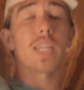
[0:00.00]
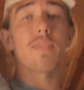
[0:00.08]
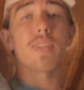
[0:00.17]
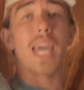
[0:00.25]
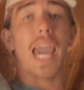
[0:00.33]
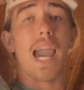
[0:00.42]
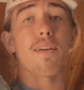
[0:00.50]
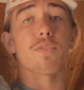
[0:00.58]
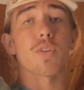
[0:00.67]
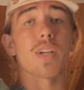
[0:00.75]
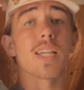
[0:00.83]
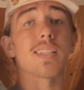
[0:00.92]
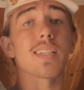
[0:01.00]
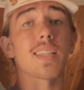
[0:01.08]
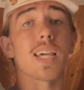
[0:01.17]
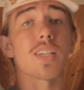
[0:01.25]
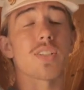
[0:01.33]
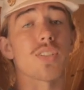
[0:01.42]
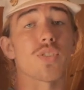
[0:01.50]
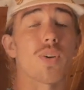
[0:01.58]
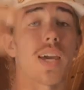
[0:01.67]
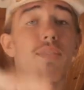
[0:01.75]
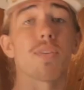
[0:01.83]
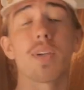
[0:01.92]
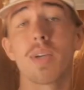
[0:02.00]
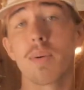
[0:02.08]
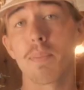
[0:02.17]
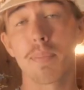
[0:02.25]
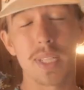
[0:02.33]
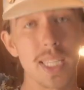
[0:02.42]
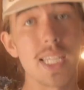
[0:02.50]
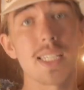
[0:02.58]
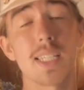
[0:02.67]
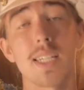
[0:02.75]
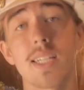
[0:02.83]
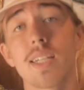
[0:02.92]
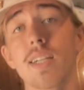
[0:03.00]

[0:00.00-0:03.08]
even after insulation. So I have plenty